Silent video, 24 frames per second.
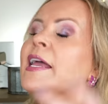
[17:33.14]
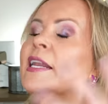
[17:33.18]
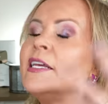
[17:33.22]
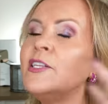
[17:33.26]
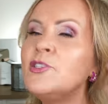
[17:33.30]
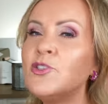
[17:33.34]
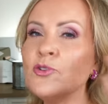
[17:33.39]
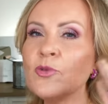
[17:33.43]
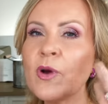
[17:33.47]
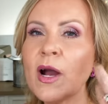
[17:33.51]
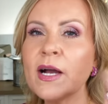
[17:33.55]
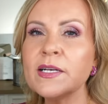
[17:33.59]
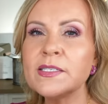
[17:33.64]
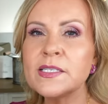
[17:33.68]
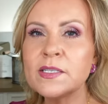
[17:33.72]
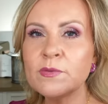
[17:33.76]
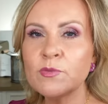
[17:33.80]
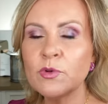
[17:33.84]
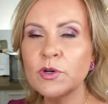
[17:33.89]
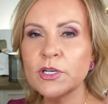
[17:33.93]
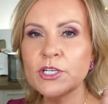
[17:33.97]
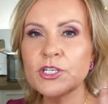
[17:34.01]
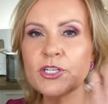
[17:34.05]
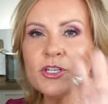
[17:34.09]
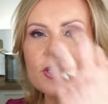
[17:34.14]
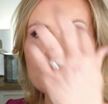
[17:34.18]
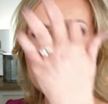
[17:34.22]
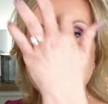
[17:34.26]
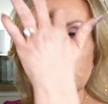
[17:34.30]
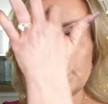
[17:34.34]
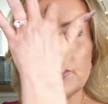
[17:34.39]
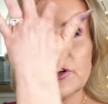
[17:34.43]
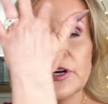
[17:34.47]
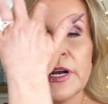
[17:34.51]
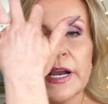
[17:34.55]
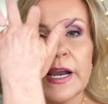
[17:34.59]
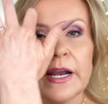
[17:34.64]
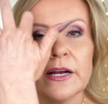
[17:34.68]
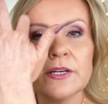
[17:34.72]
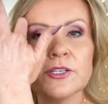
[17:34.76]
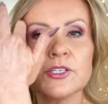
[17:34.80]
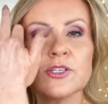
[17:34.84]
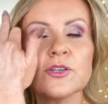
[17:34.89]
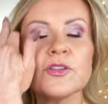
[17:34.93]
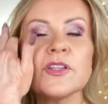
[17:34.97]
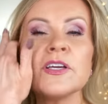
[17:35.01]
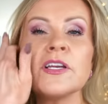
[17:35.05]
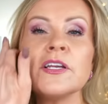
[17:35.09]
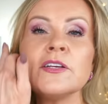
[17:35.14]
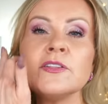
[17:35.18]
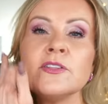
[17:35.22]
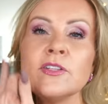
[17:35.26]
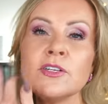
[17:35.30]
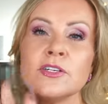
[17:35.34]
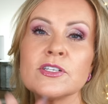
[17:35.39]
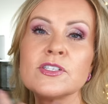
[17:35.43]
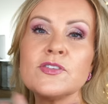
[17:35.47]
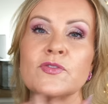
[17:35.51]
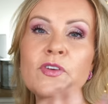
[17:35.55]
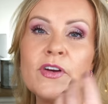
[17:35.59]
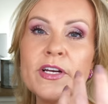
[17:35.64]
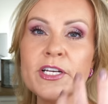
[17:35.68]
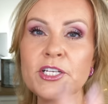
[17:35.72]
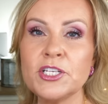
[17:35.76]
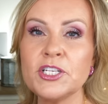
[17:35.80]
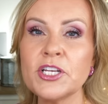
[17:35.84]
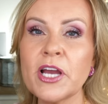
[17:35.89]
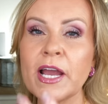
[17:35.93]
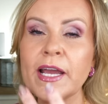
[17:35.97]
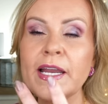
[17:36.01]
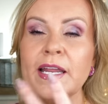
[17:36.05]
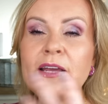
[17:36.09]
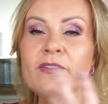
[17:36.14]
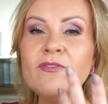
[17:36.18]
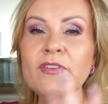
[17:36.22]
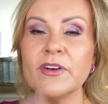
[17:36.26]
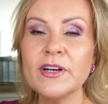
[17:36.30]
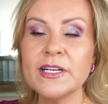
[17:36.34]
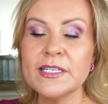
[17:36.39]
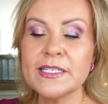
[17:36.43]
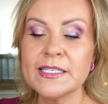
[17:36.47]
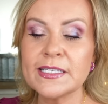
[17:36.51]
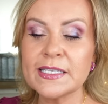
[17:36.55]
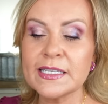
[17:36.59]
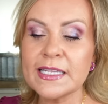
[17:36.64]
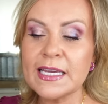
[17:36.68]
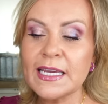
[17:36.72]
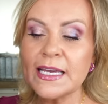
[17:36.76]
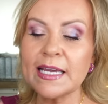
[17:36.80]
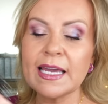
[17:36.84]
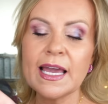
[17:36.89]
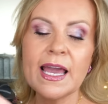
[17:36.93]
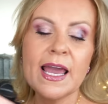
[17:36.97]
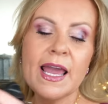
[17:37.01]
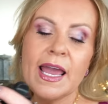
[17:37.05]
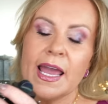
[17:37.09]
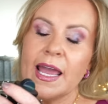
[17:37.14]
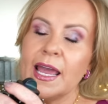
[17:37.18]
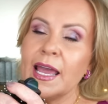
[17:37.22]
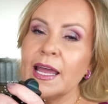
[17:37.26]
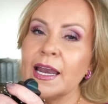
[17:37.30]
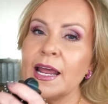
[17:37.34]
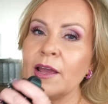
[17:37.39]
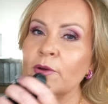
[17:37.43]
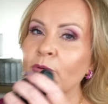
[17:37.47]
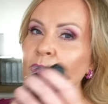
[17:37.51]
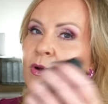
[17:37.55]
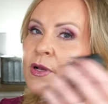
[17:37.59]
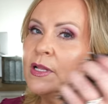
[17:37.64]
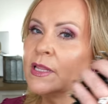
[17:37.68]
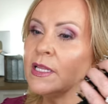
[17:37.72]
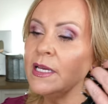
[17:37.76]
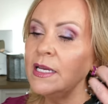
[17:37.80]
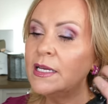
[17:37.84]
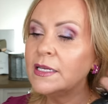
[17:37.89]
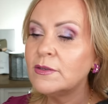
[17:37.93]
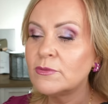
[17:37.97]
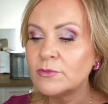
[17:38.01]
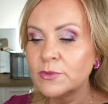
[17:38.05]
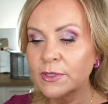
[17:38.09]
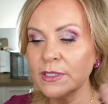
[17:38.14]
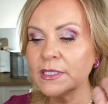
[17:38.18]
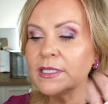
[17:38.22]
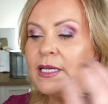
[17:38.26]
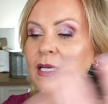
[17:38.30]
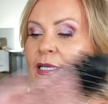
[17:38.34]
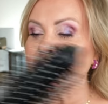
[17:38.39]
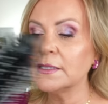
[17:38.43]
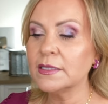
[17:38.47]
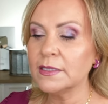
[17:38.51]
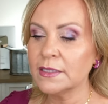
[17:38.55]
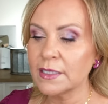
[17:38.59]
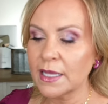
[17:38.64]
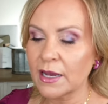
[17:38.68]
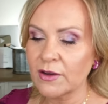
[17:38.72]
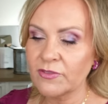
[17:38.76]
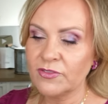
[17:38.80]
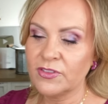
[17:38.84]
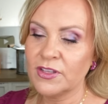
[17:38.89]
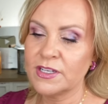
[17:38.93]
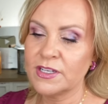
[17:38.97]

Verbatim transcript: and it draws the moisture to your hair so that it looks very shiny and very sleek, and I really, really love